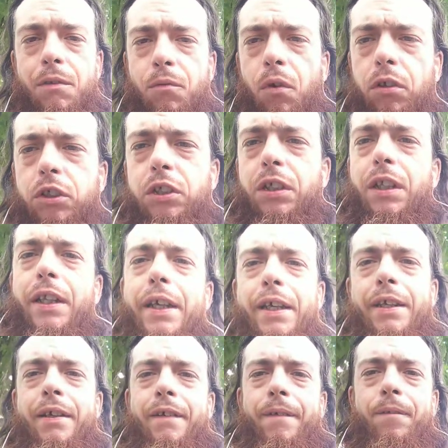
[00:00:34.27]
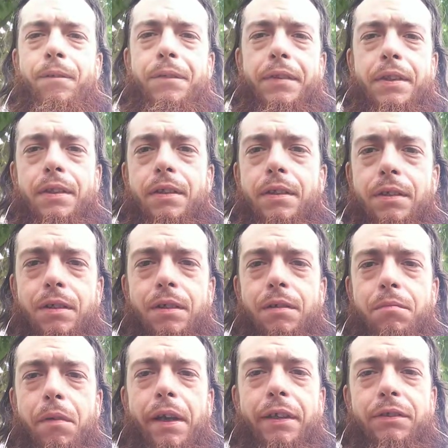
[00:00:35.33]
Fortunately,
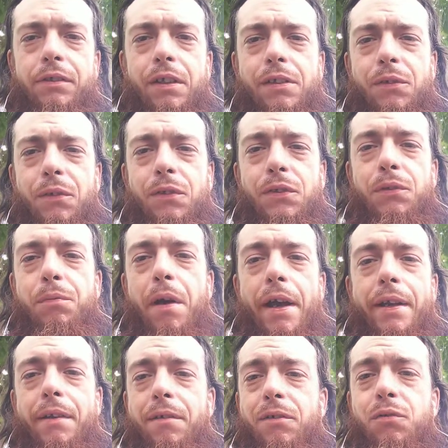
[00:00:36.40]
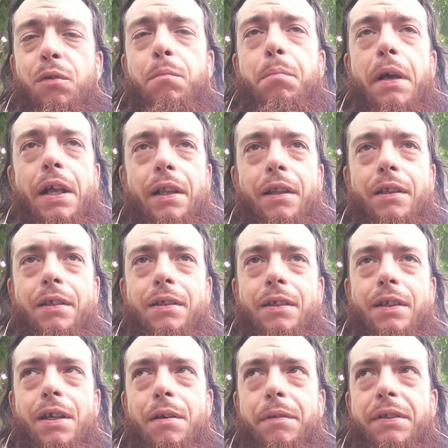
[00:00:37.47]
my internet service provider is with Bell.
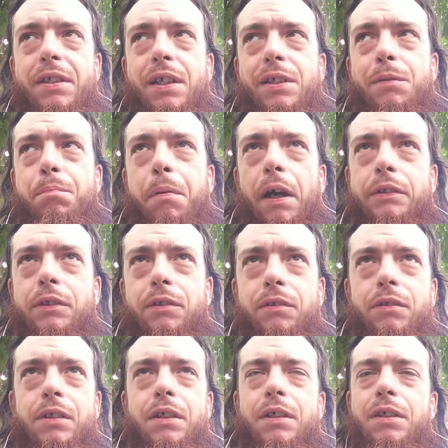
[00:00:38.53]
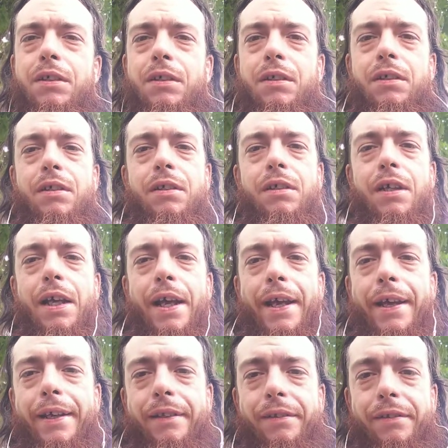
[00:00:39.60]
Everything's bundled,
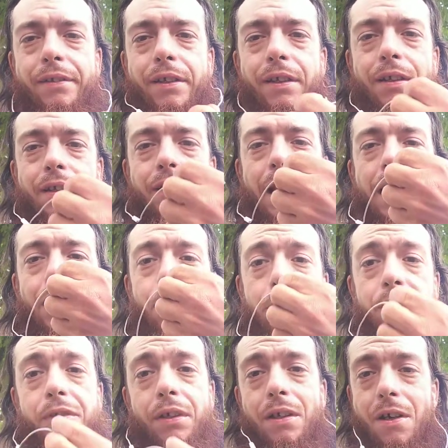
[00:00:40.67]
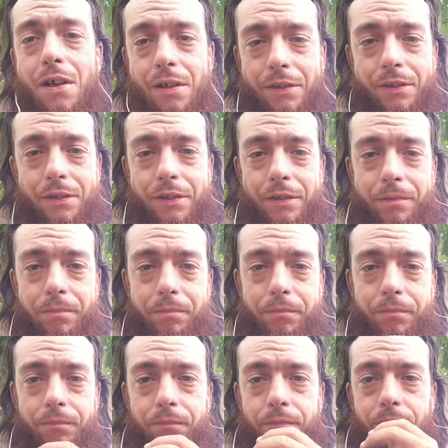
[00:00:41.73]
and that lowers the cost.
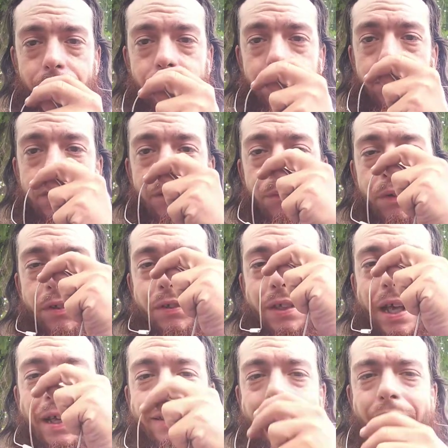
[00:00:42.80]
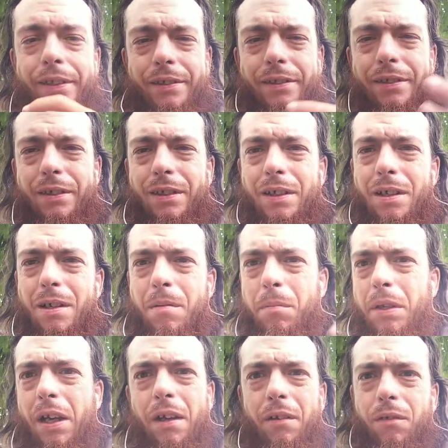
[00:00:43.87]
Goes as is,
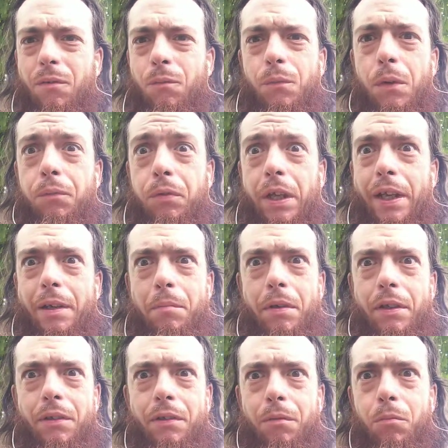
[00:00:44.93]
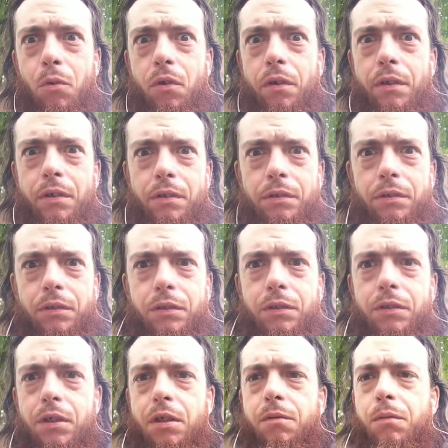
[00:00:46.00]
be $158 a month or more.
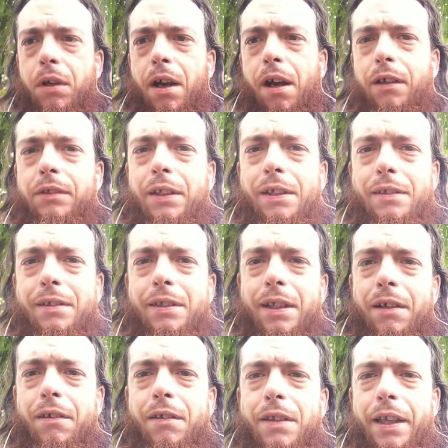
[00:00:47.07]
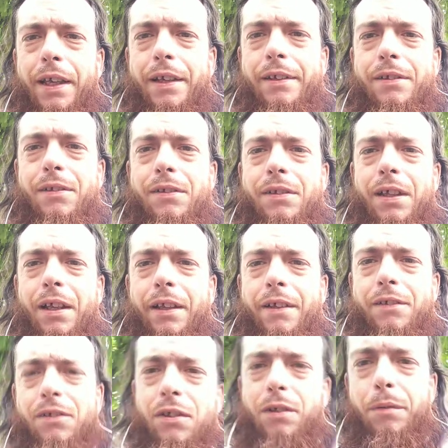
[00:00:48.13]
Regardless, the other thing is, with
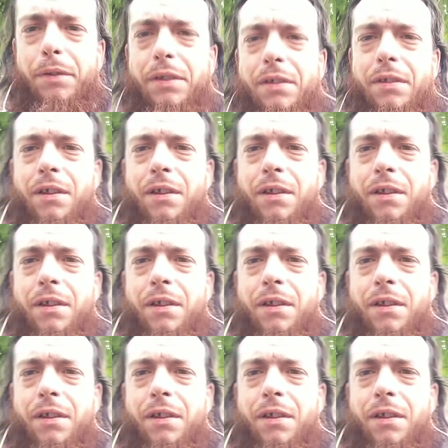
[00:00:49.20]
cellular service,